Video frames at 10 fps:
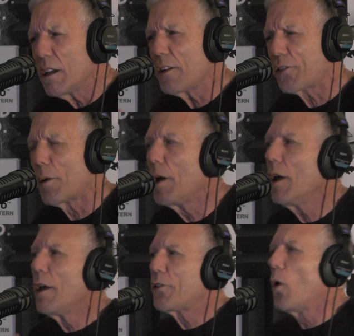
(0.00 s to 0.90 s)
So
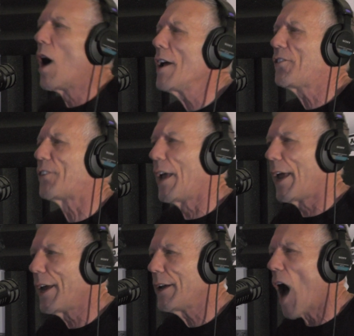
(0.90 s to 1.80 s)
I
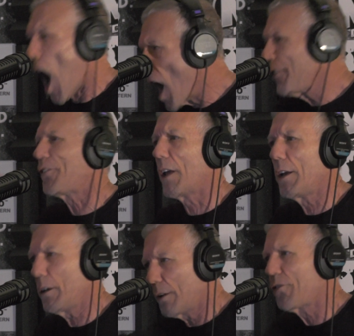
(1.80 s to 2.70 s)
say,
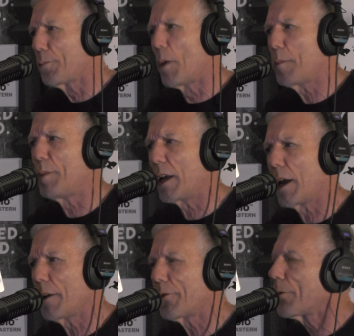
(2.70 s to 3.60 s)
this is my big
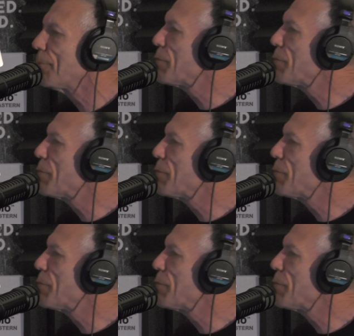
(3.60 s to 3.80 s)
answer.